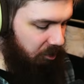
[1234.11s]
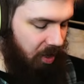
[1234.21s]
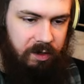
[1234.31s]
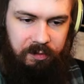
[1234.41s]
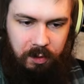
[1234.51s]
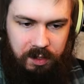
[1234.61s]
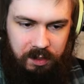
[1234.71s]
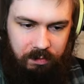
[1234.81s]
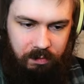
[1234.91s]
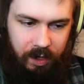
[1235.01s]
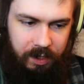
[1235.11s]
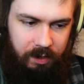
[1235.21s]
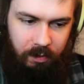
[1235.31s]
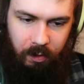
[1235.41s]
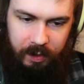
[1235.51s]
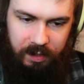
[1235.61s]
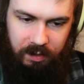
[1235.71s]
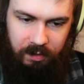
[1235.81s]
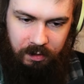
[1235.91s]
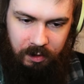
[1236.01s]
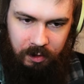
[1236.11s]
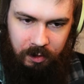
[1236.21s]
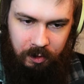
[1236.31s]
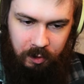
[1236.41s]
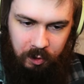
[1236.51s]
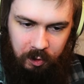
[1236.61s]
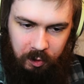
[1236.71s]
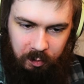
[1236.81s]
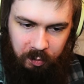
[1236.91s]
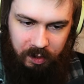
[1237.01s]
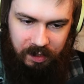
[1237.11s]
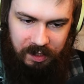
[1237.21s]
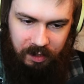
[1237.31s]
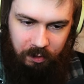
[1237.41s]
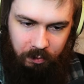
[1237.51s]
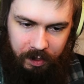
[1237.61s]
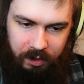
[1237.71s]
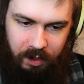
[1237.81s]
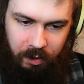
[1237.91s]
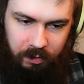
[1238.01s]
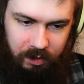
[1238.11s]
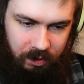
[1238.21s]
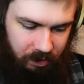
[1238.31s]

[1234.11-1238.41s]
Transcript: But of course, I can always put this at the right note.